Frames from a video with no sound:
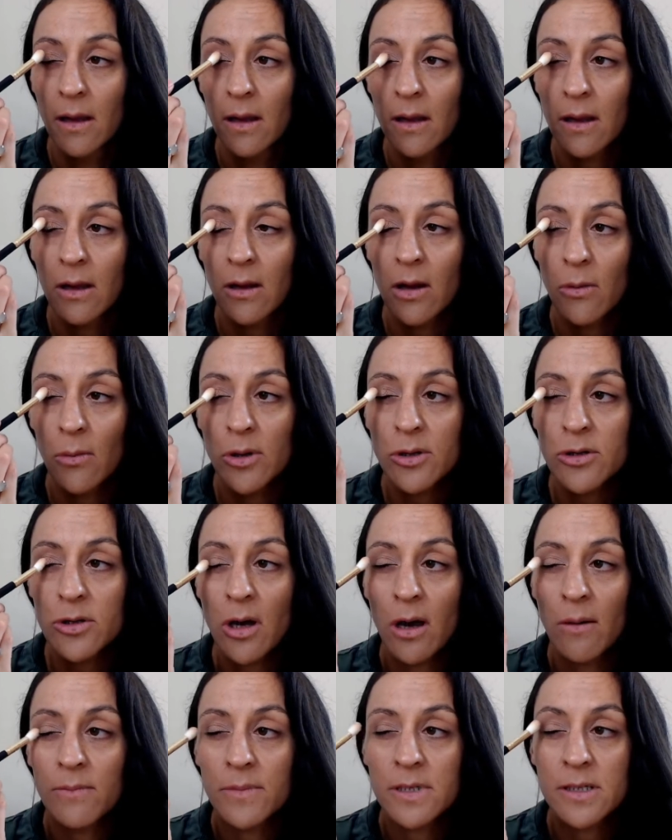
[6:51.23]
You can go on
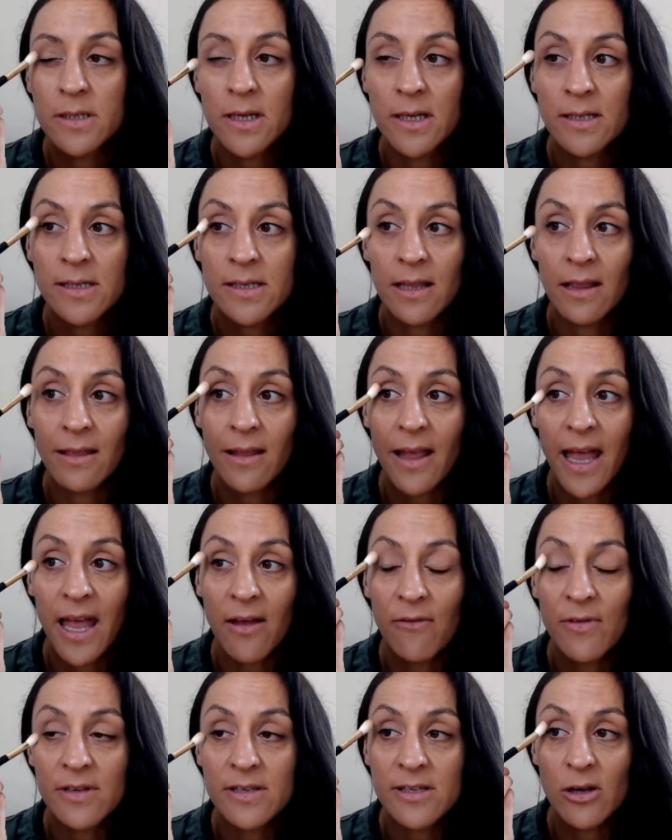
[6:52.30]
top just
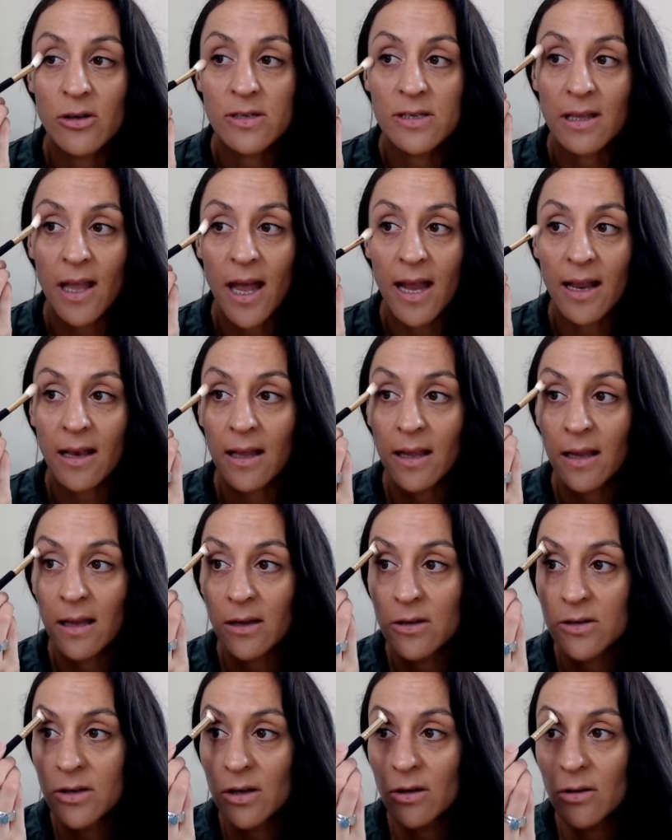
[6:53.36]
ever so slightly. You
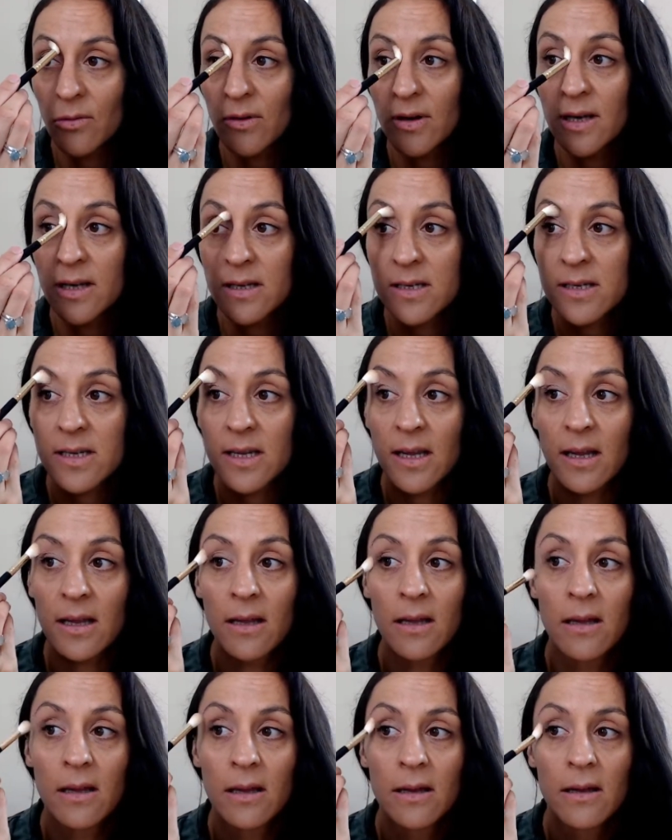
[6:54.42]
don't want it to
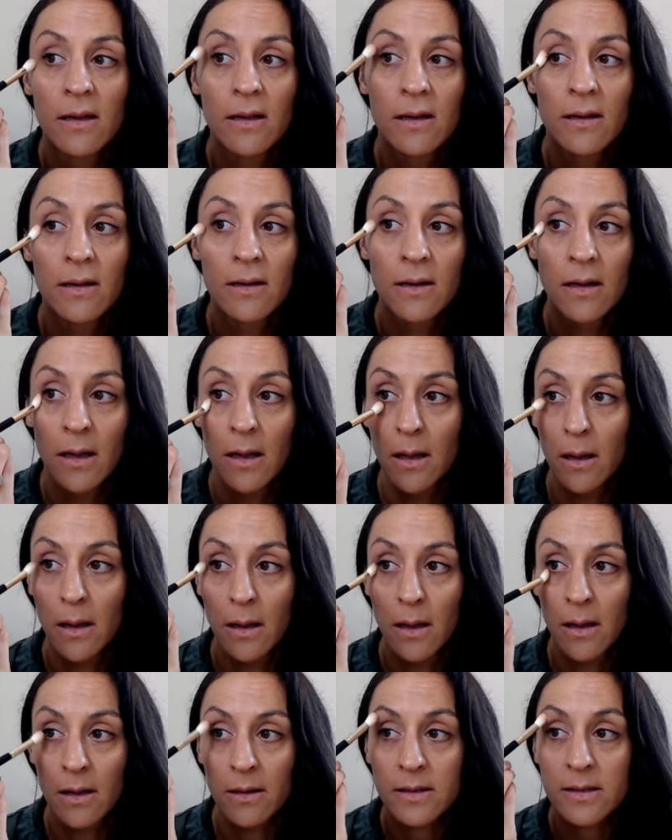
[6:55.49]

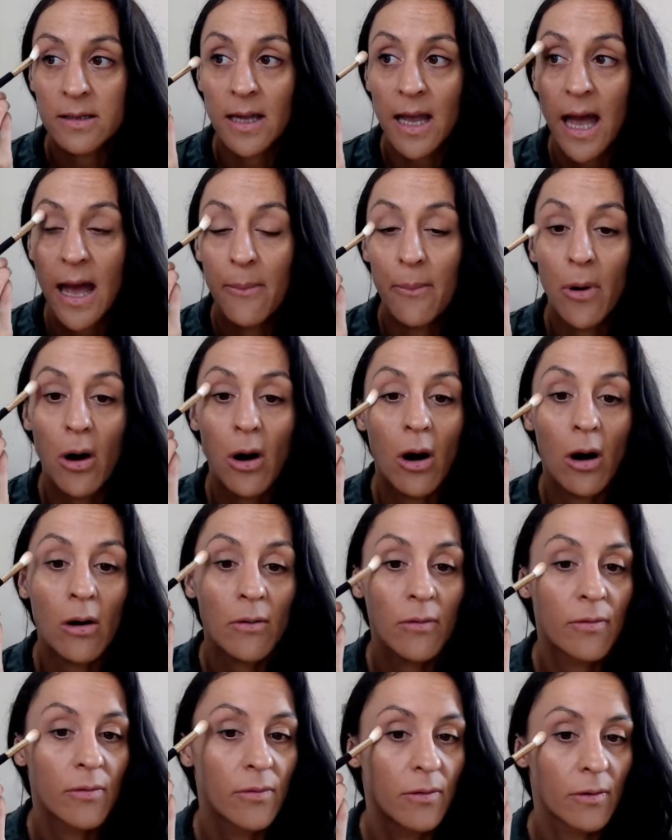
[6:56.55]
come off.
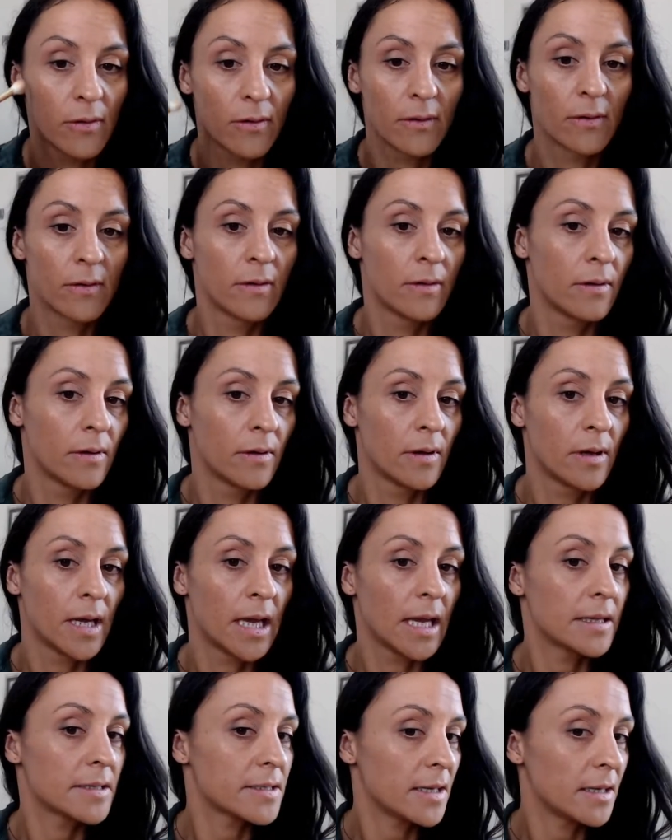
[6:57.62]

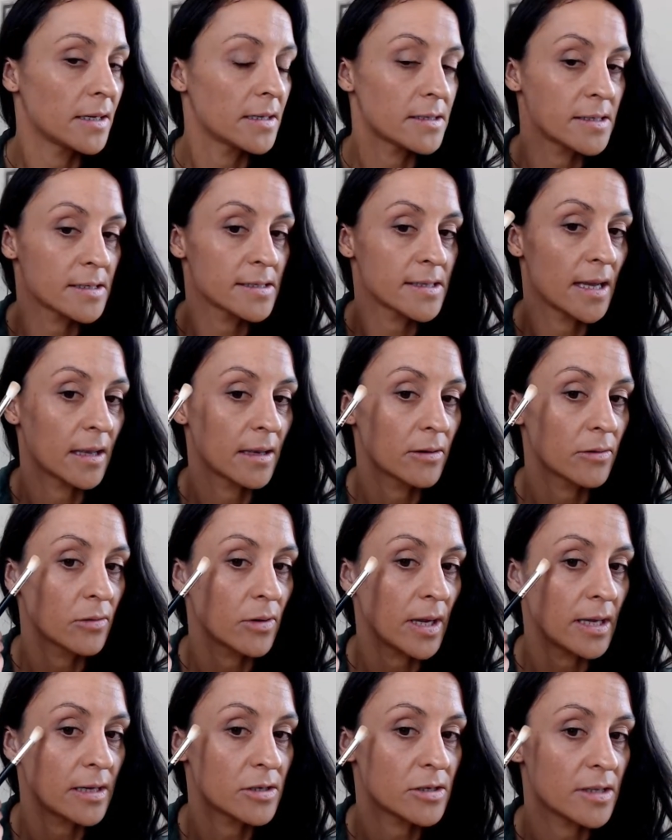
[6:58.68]
See, and it's just that little
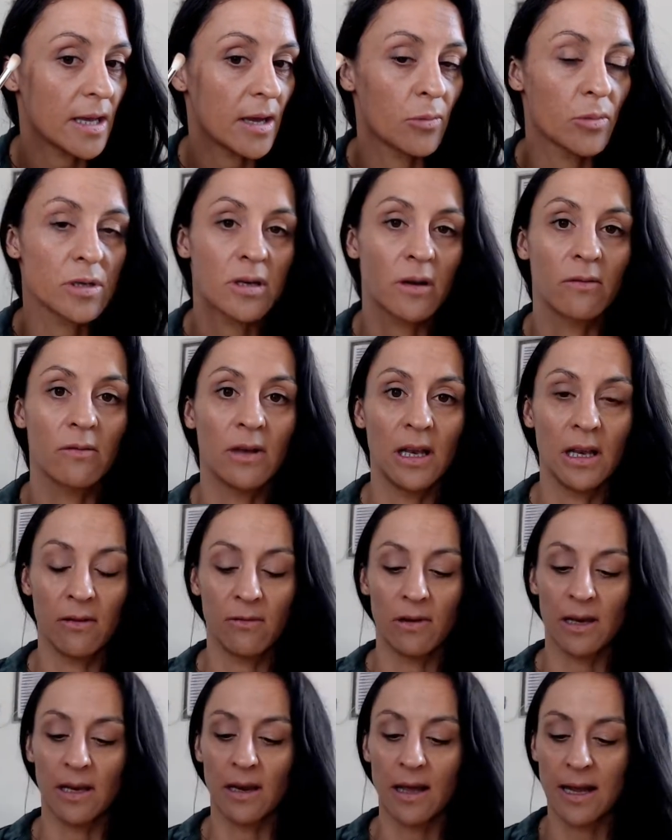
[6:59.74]
edge there, which I really,
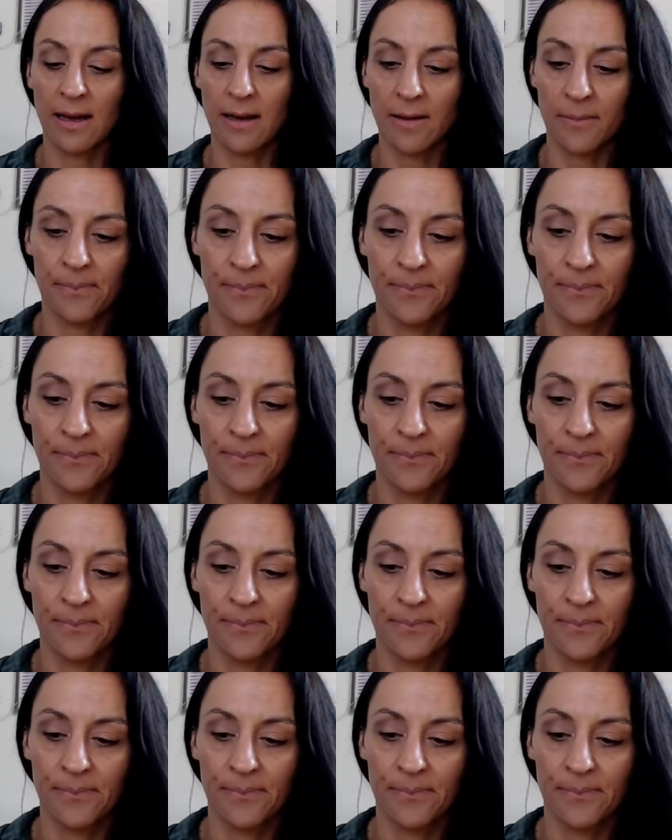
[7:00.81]
really like.